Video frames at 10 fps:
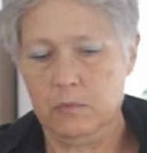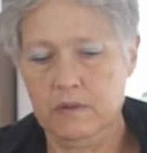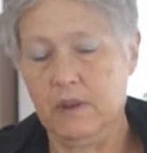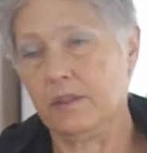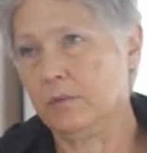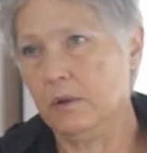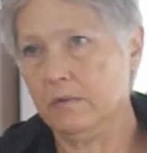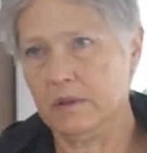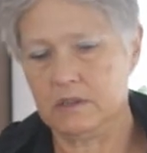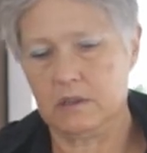we've got three of
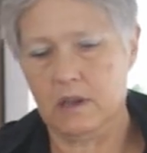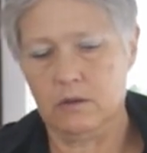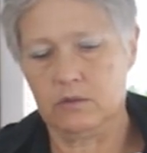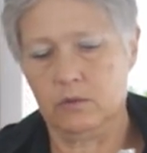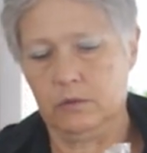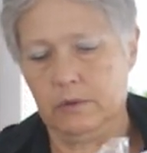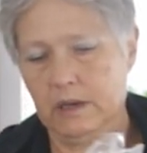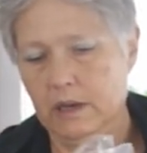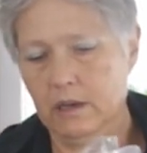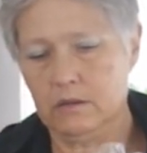us in the household right
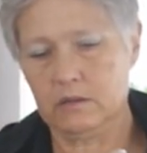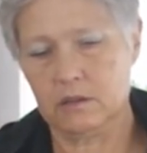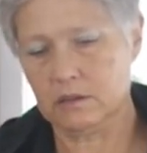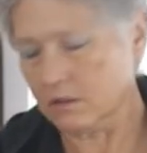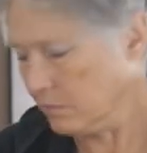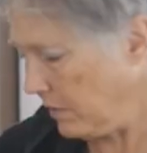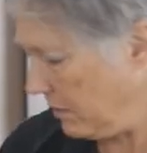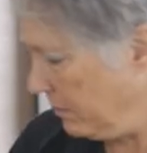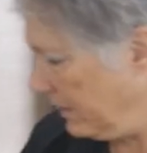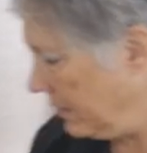now, so this is probably a